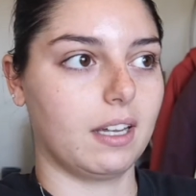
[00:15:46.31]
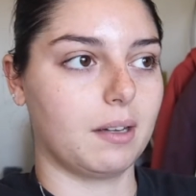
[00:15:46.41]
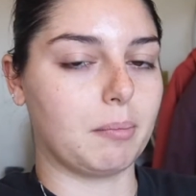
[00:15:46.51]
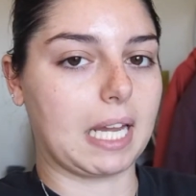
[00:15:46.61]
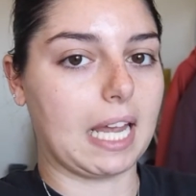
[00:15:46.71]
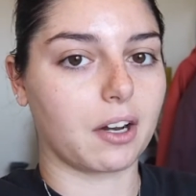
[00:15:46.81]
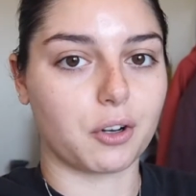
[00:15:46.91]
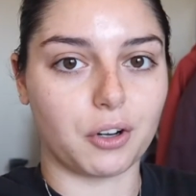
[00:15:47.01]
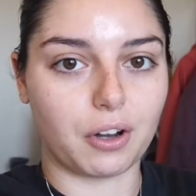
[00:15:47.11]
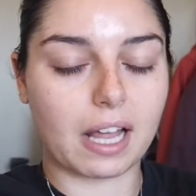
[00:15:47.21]

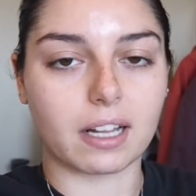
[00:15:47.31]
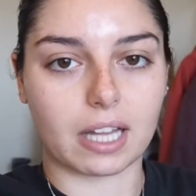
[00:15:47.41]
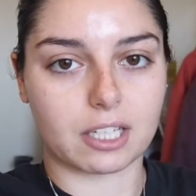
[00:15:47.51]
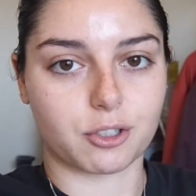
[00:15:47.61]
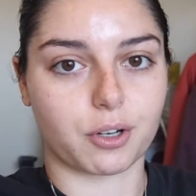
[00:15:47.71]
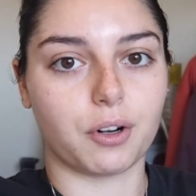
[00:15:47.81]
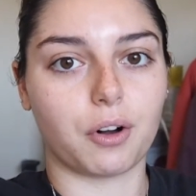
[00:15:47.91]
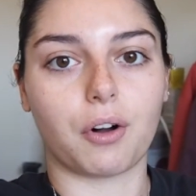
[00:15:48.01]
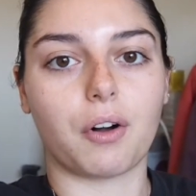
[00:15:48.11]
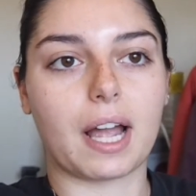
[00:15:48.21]
mechanical and
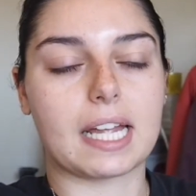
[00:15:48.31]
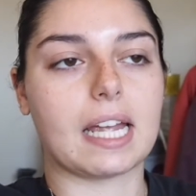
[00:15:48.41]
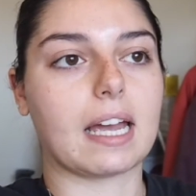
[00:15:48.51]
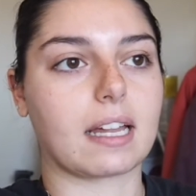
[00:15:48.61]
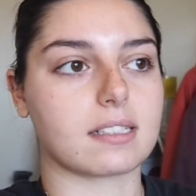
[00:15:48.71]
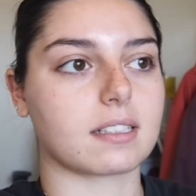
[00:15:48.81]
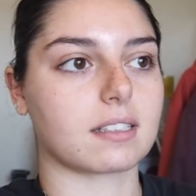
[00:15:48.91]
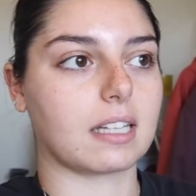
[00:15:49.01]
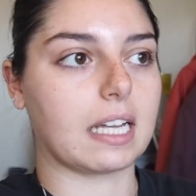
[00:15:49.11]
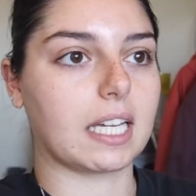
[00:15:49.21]
electrical, and
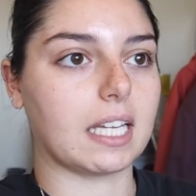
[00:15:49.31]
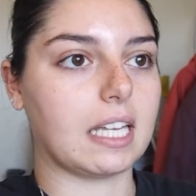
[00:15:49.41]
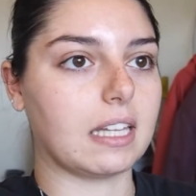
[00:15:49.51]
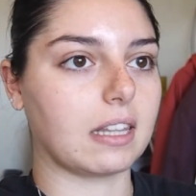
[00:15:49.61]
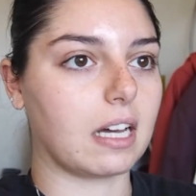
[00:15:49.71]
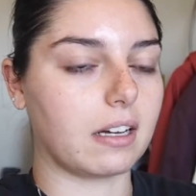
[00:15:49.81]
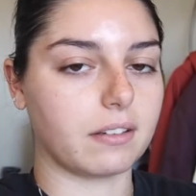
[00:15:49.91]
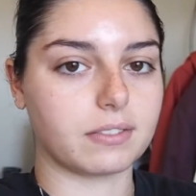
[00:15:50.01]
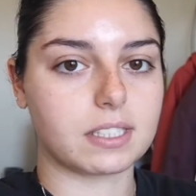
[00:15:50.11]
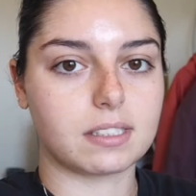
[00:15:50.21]
like he
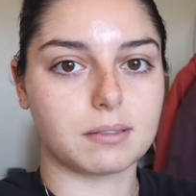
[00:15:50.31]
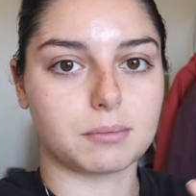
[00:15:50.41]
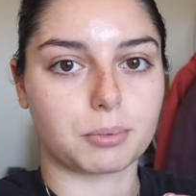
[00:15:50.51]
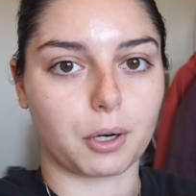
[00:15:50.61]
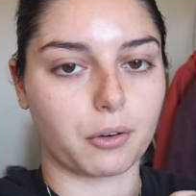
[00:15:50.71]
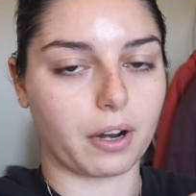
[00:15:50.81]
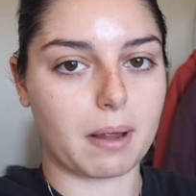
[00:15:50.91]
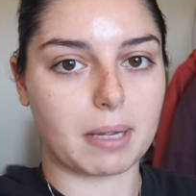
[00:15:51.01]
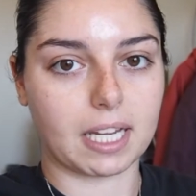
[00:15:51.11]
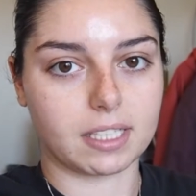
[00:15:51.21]
loves
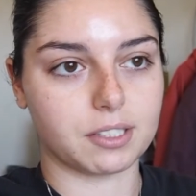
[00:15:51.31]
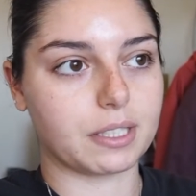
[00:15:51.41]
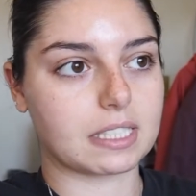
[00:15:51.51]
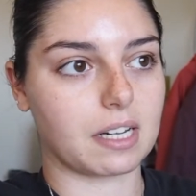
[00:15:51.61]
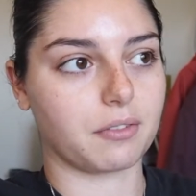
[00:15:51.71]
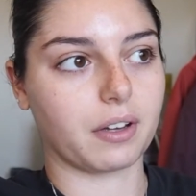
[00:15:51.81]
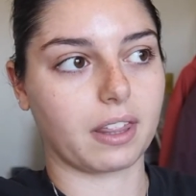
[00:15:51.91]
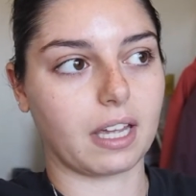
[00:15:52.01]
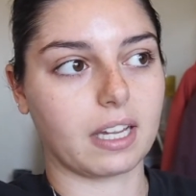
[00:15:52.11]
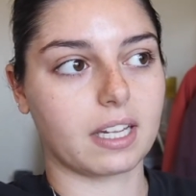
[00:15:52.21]
programming and doing stuff with
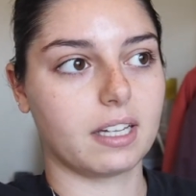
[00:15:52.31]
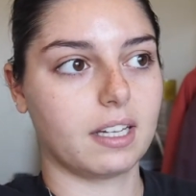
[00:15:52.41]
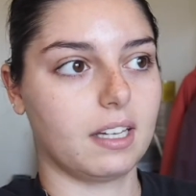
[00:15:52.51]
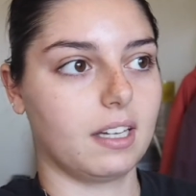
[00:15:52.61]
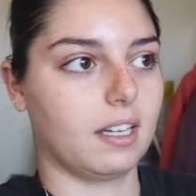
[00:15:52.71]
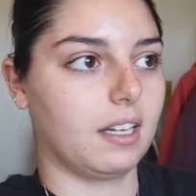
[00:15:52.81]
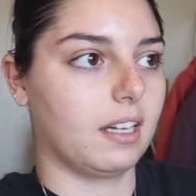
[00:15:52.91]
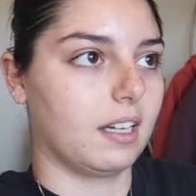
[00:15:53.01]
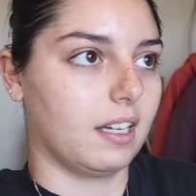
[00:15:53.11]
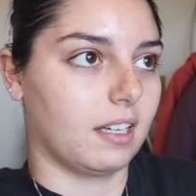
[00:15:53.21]
like
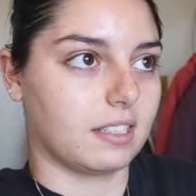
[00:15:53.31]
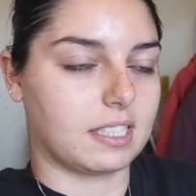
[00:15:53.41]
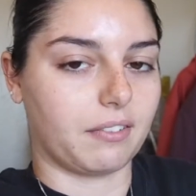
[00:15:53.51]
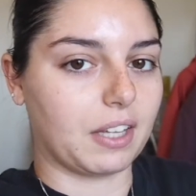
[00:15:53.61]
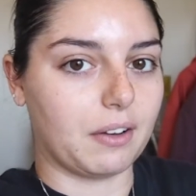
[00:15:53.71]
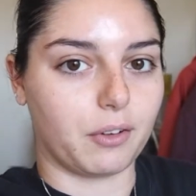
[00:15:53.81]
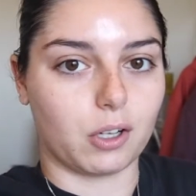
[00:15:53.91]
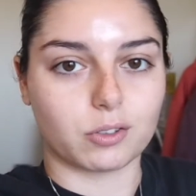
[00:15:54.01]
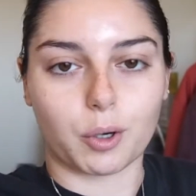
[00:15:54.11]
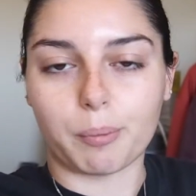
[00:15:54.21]
stuff that
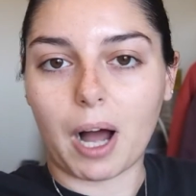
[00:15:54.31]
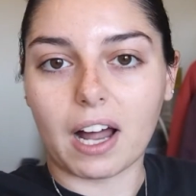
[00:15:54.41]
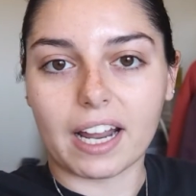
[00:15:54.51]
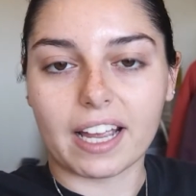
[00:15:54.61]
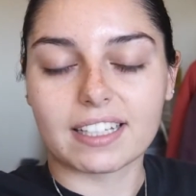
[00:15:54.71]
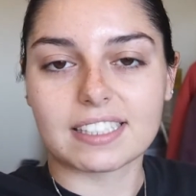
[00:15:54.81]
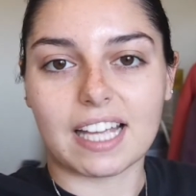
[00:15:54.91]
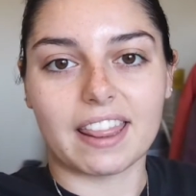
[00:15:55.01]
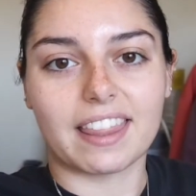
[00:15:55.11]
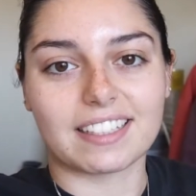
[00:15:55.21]
involves robotics
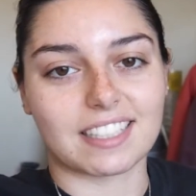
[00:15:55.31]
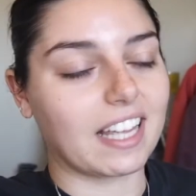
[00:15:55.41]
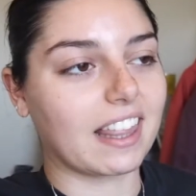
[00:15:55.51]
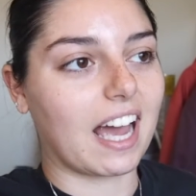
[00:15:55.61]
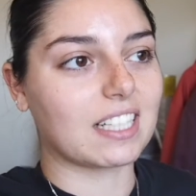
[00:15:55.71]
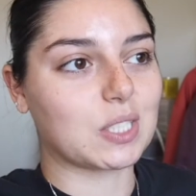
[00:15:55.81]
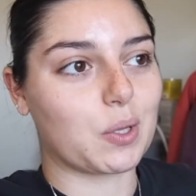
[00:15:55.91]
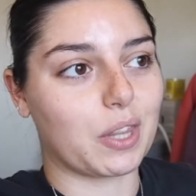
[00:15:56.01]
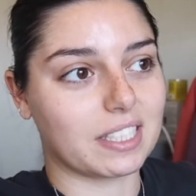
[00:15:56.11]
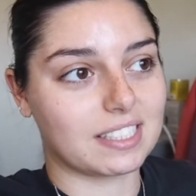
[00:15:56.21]
and things like that. So
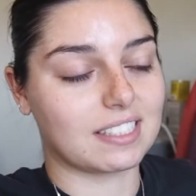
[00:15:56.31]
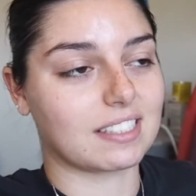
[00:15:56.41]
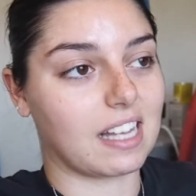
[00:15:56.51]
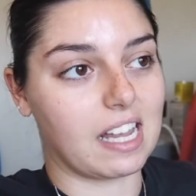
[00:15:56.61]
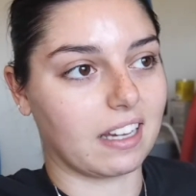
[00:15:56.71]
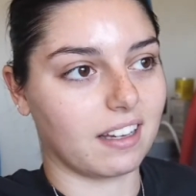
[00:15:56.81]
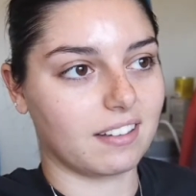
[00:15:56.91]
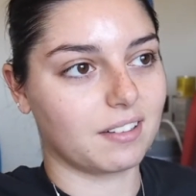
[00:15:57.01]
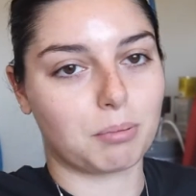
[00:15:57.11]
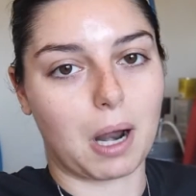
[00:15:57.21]
this is like
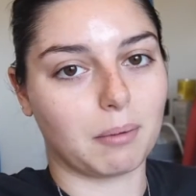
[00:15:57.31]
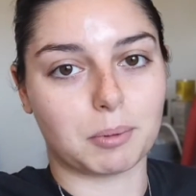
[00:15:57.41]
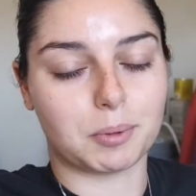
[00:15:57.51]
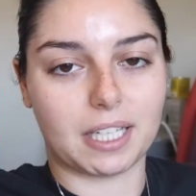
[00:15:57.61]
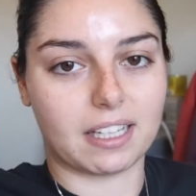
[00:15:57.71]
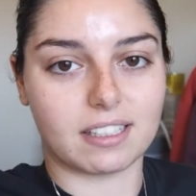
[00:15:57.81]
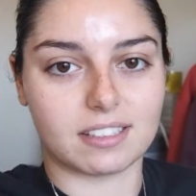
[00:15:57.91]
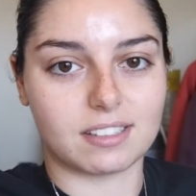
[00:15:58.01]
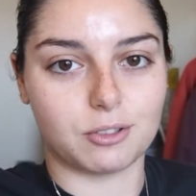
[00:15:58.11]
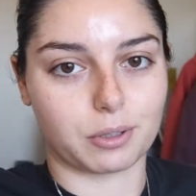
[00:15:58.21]
probably
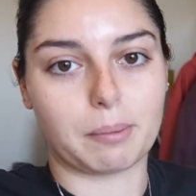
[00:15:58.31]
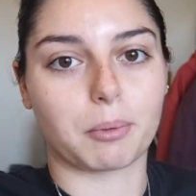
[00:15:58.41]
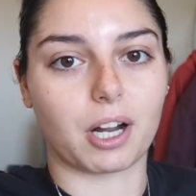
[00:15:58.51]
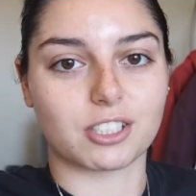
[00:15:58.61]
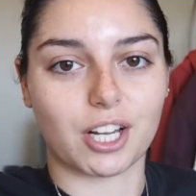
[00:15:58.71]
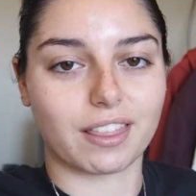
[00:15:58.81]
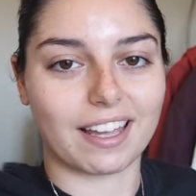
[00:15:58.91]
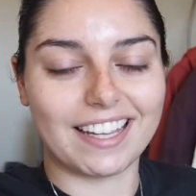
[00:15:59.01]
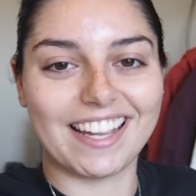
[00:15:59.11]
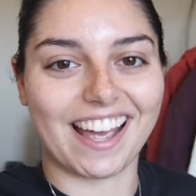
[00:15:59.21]
his dream project that
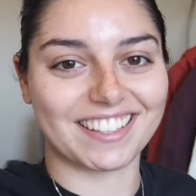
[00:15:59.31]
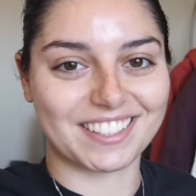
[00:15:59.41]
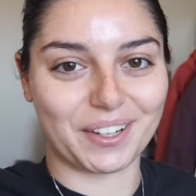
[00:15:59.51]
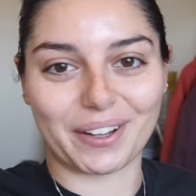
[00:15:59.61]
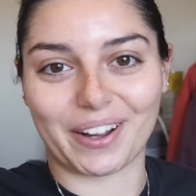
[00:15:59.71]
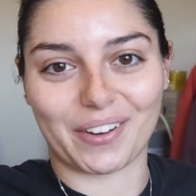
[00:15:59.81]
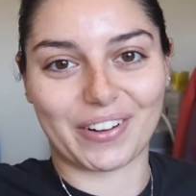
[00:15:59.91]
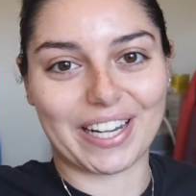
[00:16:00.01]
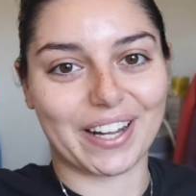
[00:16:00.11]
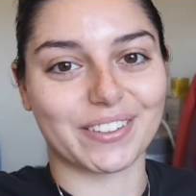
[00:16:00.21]
he has going on
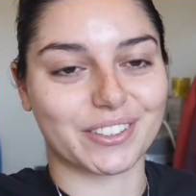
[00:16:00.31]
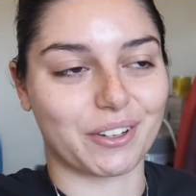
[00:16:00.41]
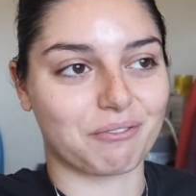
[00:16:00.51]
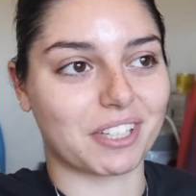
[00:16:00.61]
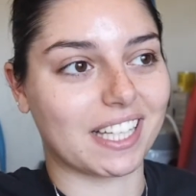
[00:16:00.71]
right now. So I'm really